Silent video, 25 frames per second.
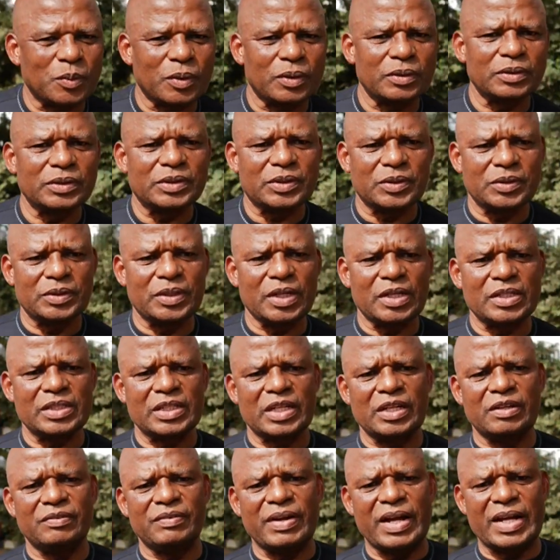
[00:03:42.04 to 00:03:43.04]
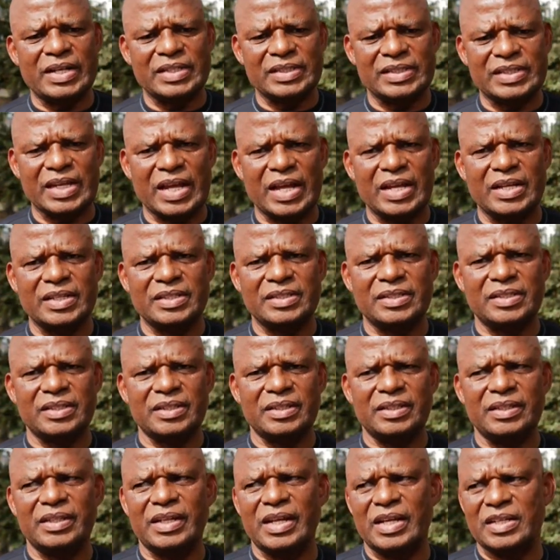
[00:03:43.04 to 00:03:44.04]
want to just give answers
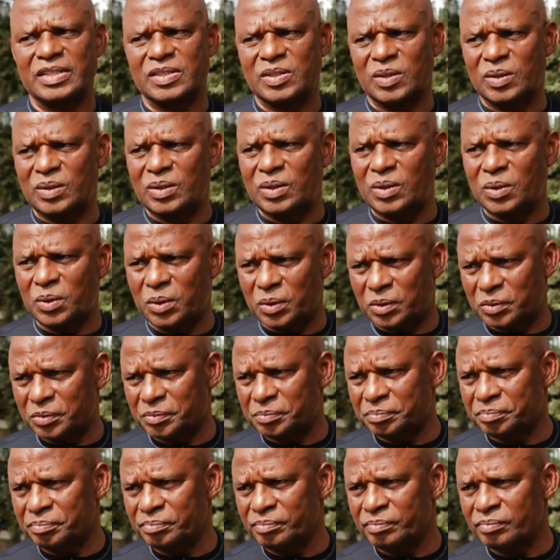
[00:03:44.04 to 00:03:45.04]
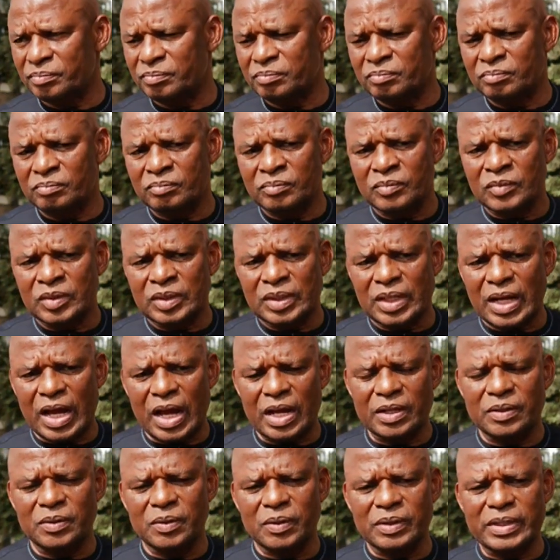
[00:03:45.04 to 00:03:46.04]
yes or no.
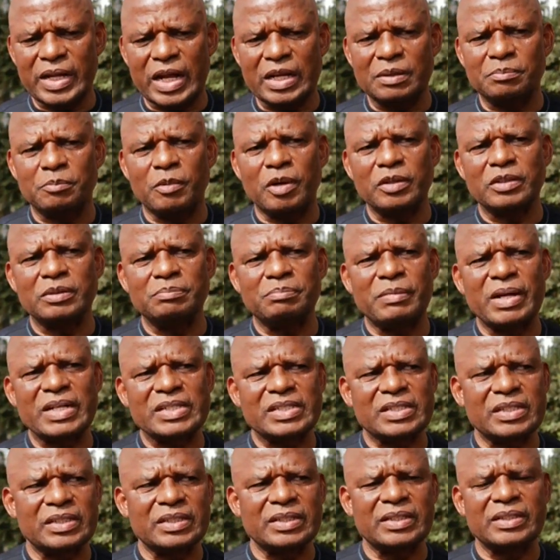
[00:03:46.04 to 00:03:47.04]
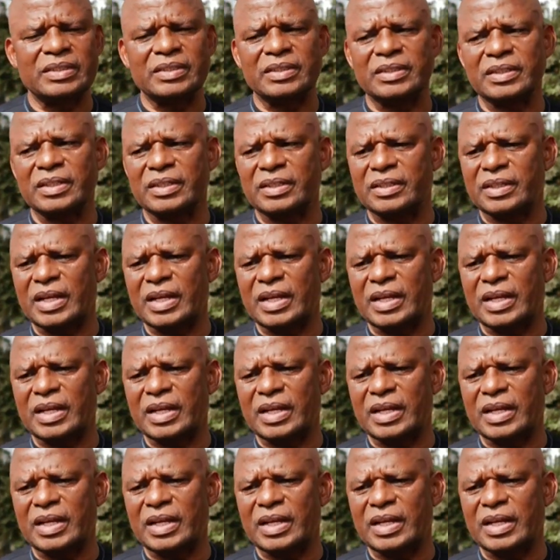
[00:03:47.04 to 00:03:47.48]
I know that modern medicine